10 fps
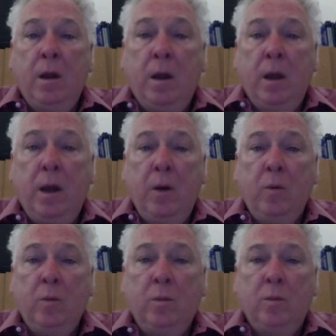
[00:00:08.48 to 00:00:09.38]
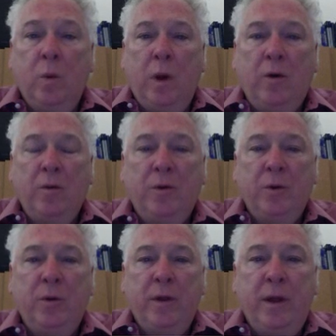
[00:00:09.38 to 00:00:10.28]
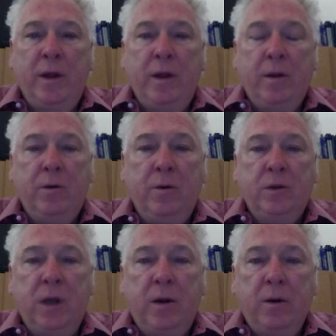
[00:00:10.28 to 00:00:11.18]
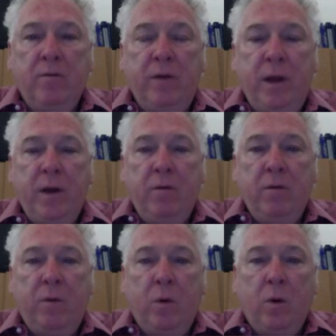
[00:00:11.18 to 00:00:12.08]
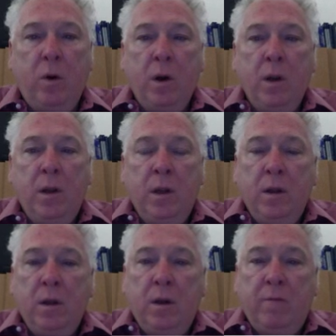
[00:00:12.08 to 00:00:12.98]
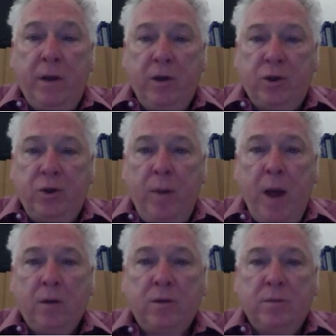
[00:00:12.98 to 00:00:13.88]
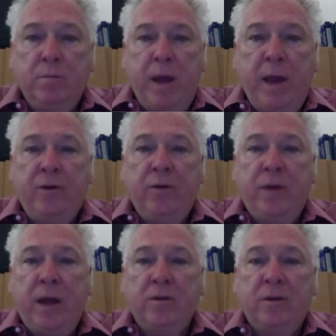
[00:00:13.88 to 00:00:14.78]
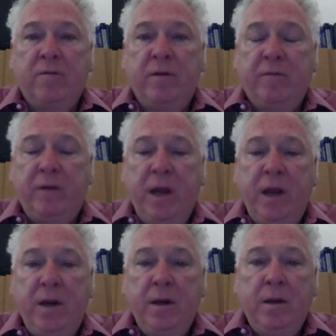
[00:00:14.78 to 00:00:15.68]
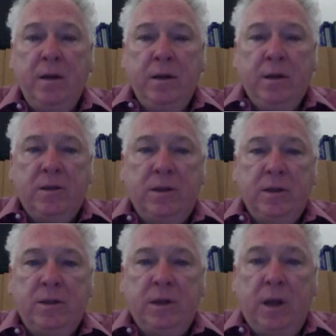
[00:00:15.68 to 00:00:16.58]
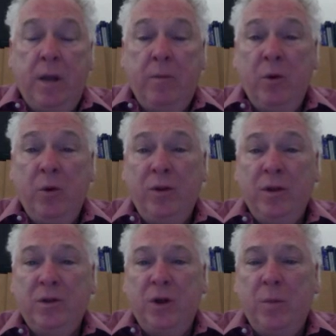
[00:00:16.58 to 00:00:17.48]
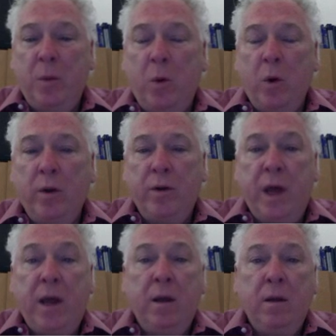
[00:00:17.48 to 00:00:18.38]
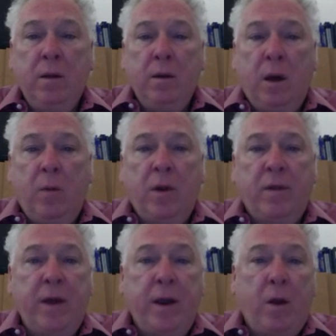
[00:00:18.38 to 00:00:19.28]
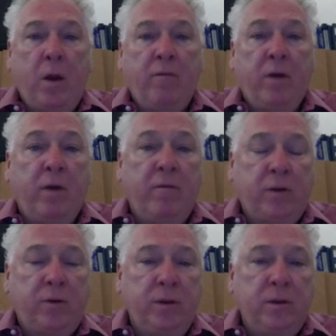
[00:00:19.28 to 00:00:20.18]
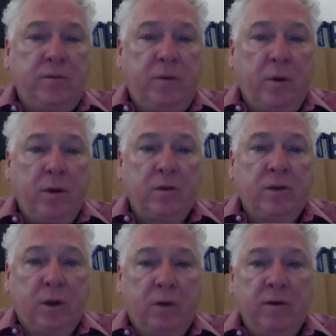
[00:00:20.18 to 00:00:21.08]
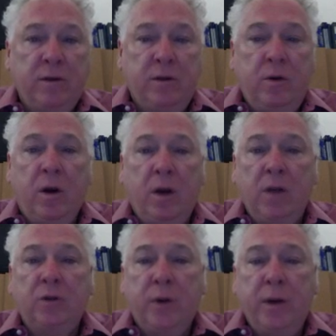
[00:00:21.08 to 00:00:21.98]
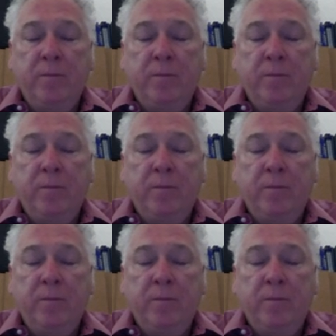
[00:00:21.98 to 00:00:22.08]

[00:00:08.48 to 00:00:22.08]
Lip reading: Hello, welcome to the newsletter video for Aphasia Toolbox, May 2015. Since I am doing this on Memorial Day, I want to thank all of our veterans for their service to our country.